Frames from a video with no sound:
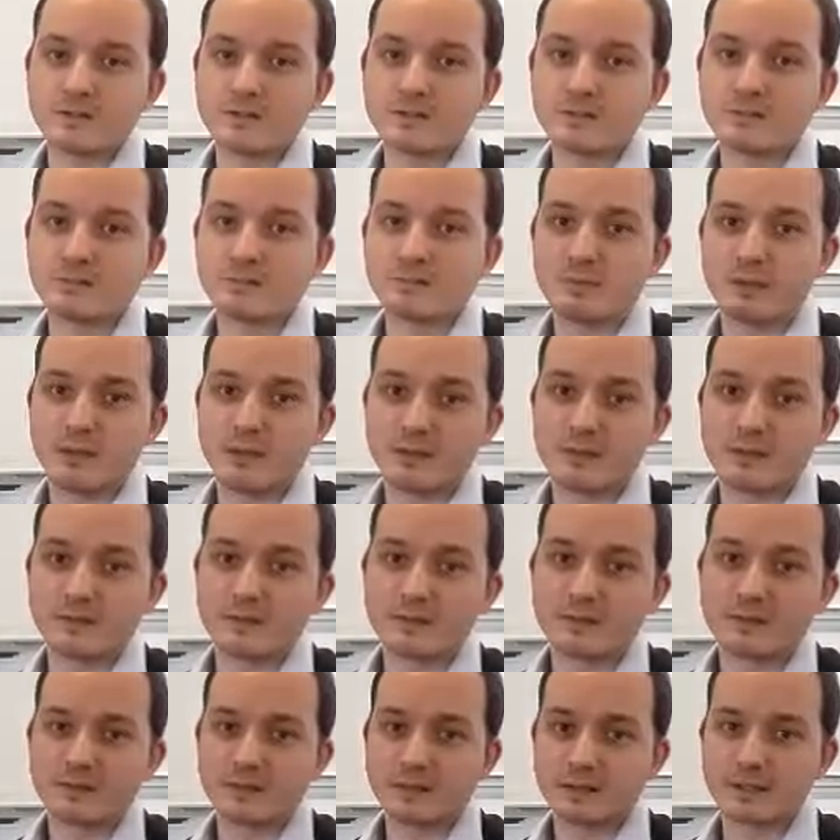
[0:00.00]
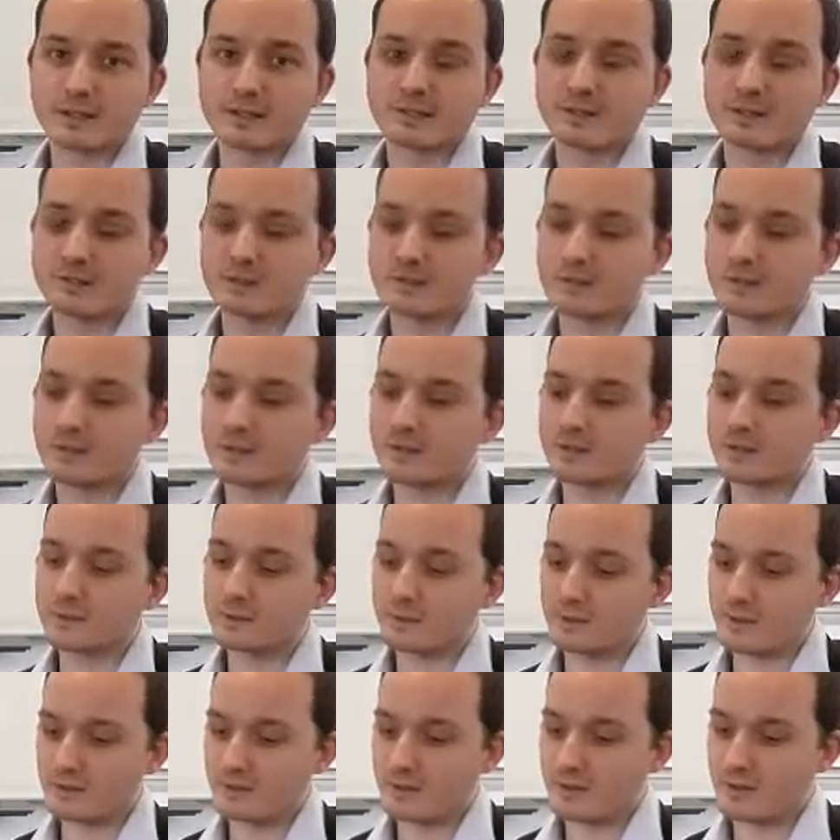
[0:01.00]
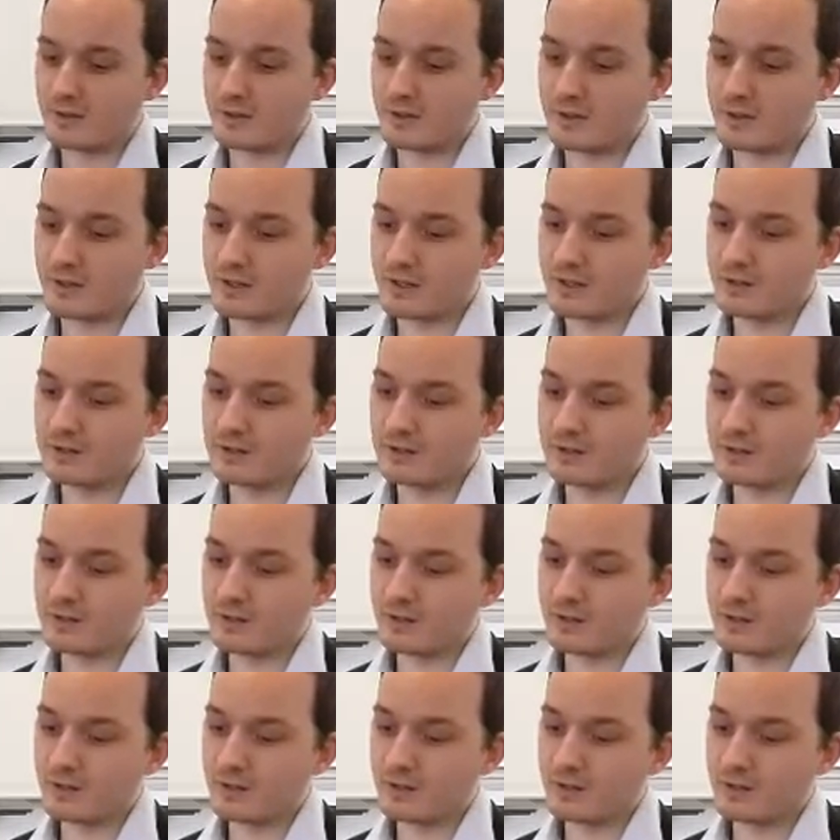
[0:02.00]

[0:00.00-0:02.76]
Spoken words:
suitably academic, nothing to worry about there.